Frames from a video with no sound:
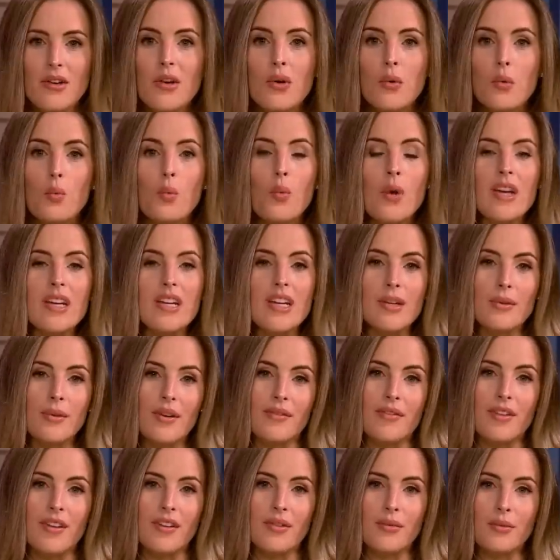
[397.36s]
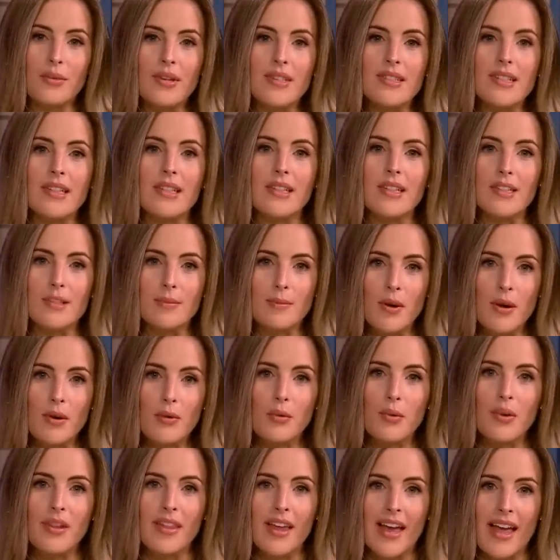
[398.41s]
Wendy Griffith recently spoke
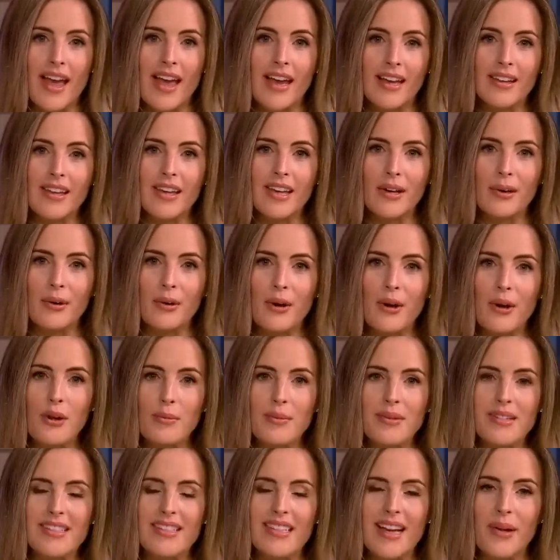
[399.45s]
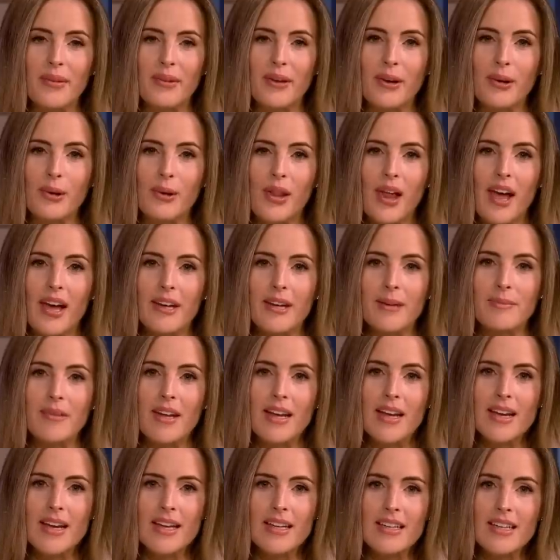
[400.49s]
with Haley at her home in South Carolina
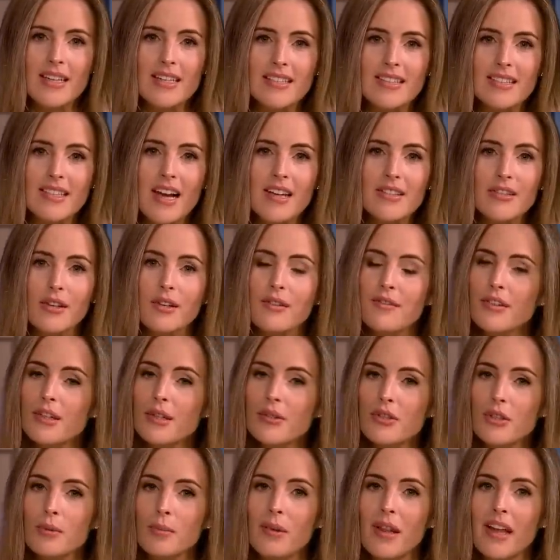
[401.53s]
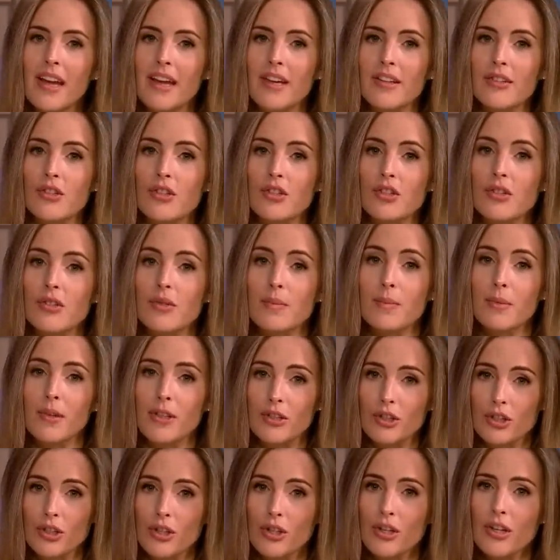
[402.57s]
to discuss her future plan,
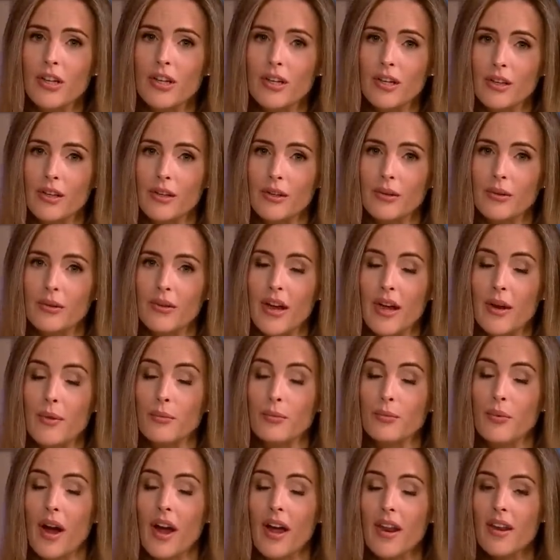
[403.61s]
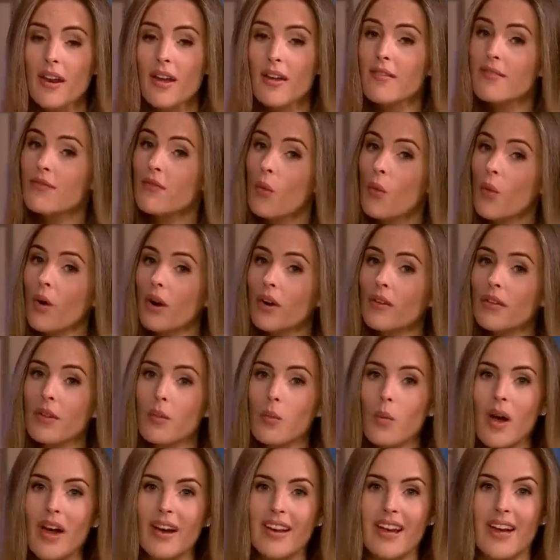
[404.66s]
which could include a run for the
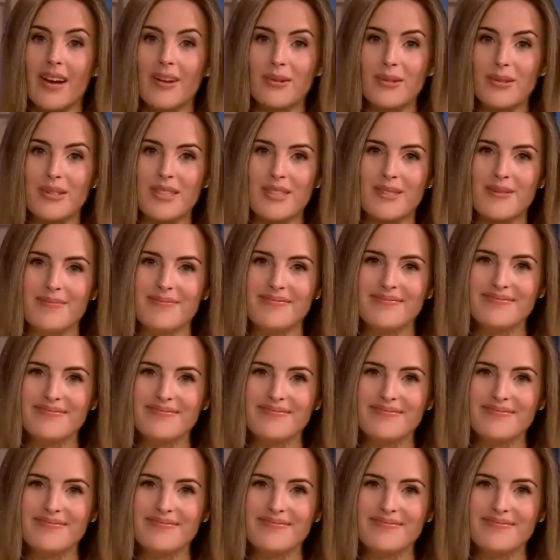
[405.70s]
White House.